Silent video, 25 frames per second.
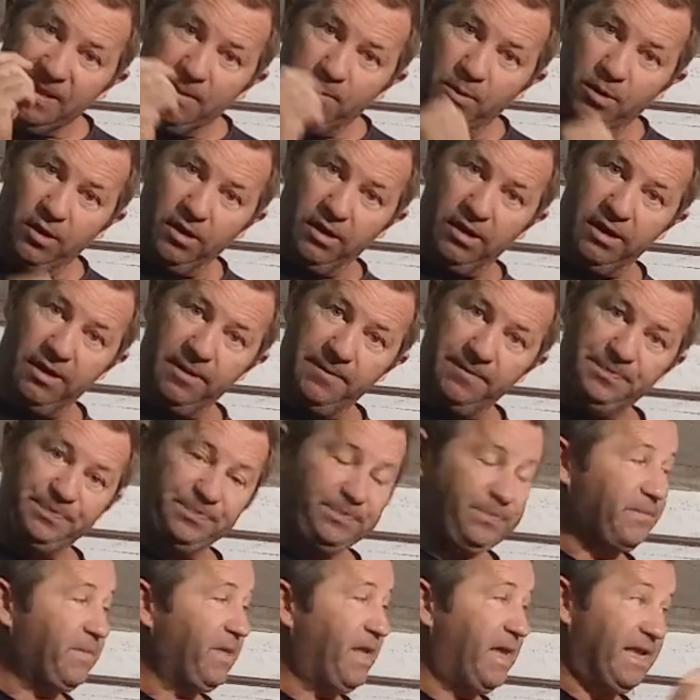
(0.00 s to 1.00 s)
but
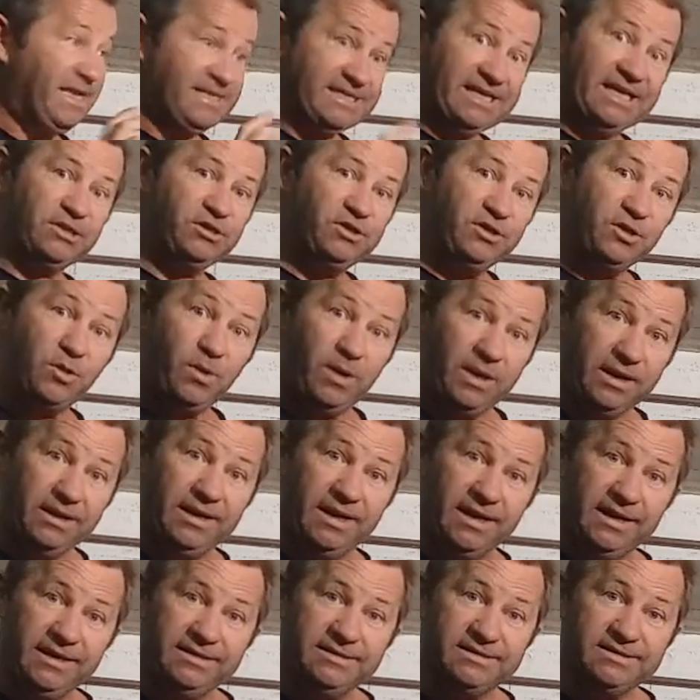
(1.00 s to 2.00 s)
it's actually quite
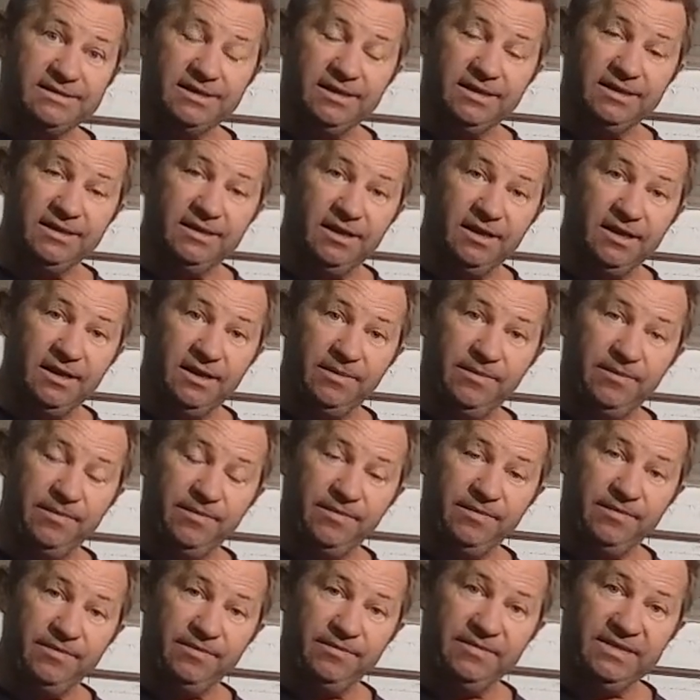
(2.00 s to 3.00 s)
nice. And
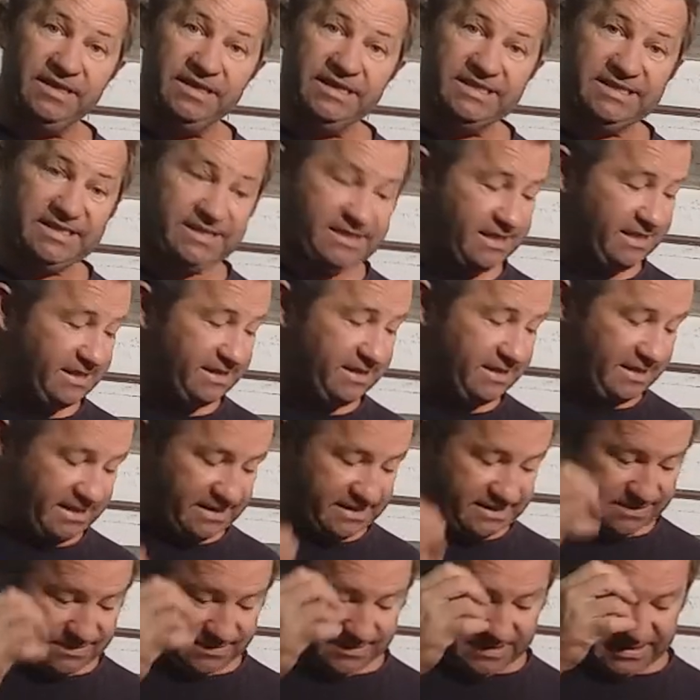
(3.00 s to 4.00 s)

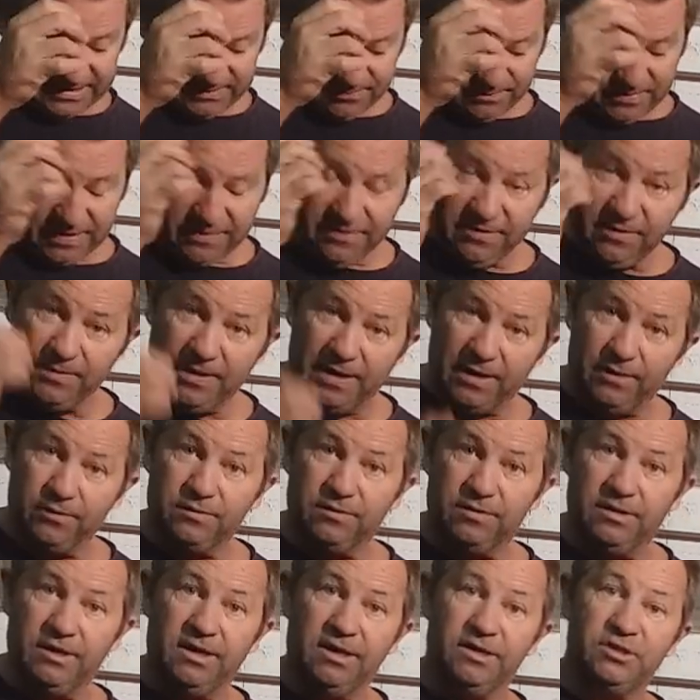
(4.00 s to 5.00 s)
this myth
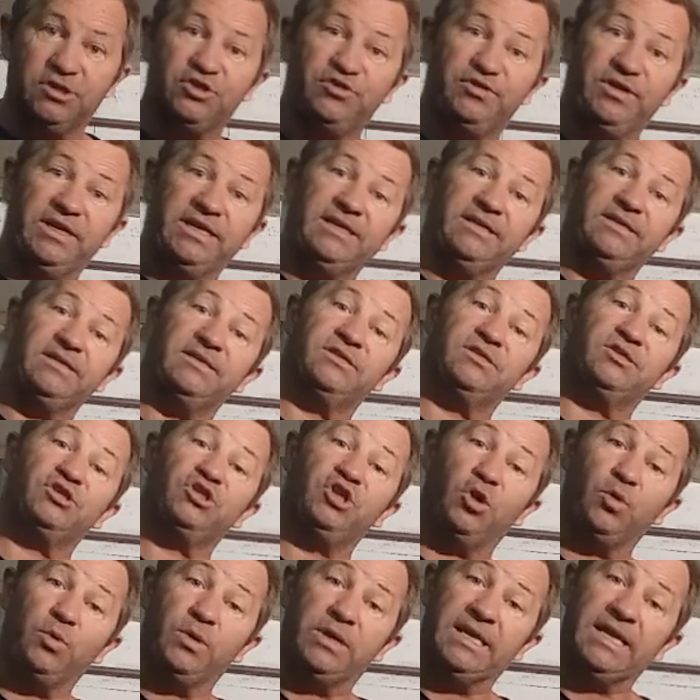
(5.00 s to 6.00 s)
about strings
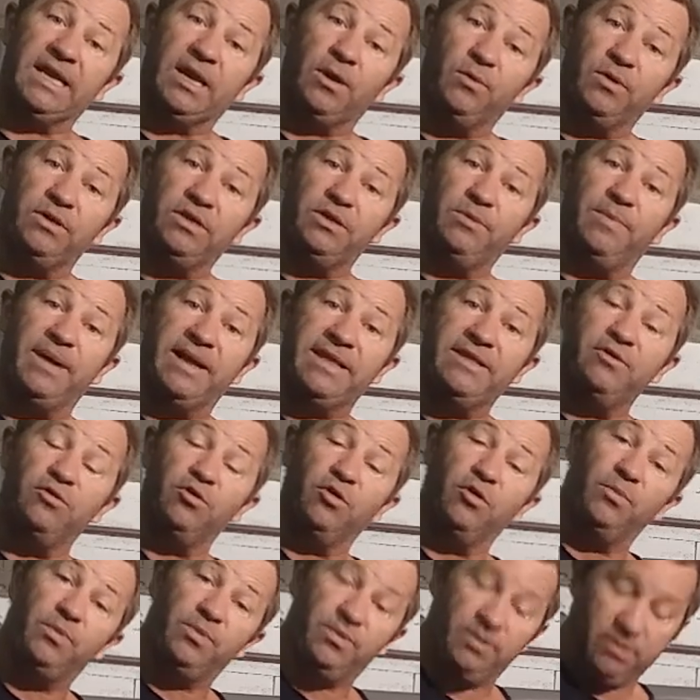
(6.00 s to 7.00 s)
choking out when you bend
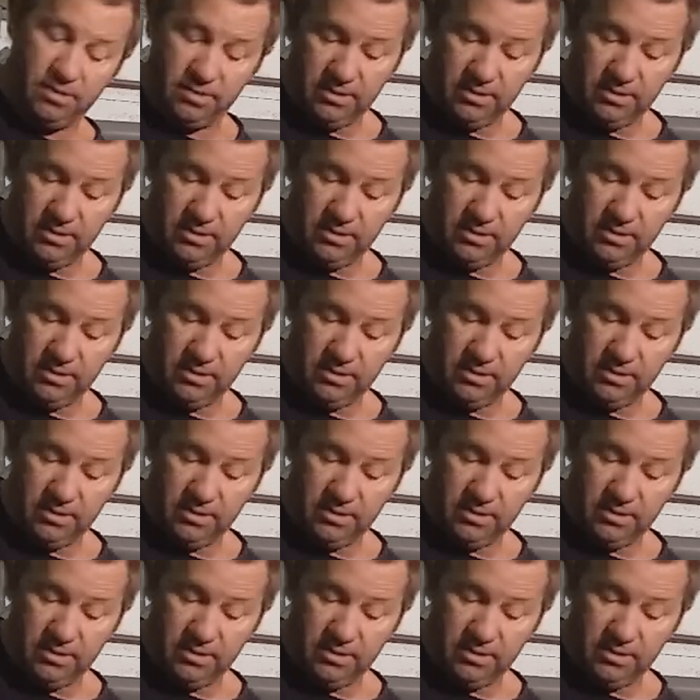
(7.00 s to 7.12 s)
up.